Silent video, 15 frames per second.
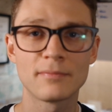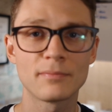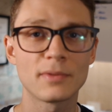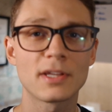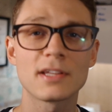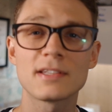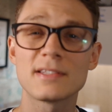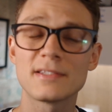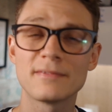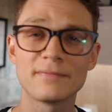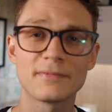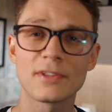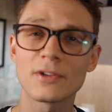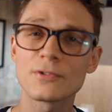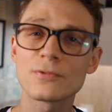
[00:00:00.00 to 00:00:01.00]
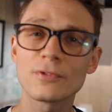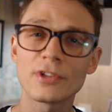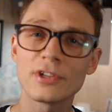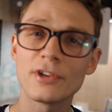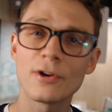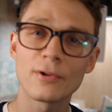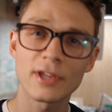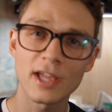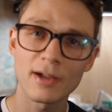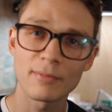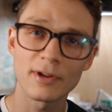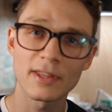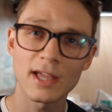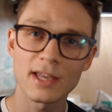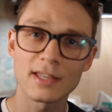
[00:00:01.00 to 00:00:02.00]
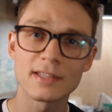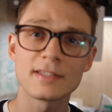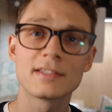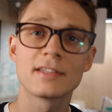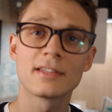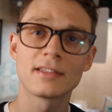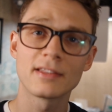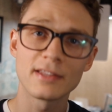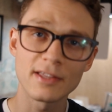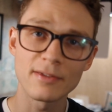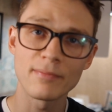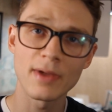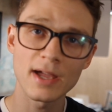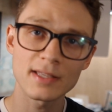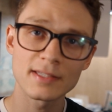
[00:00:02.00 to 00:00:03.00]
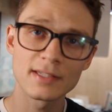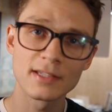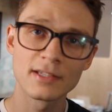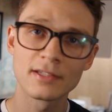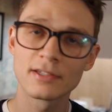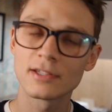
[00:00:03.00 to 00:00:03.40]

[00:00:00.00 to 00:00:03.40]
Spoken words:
because there's really no camera that is the best.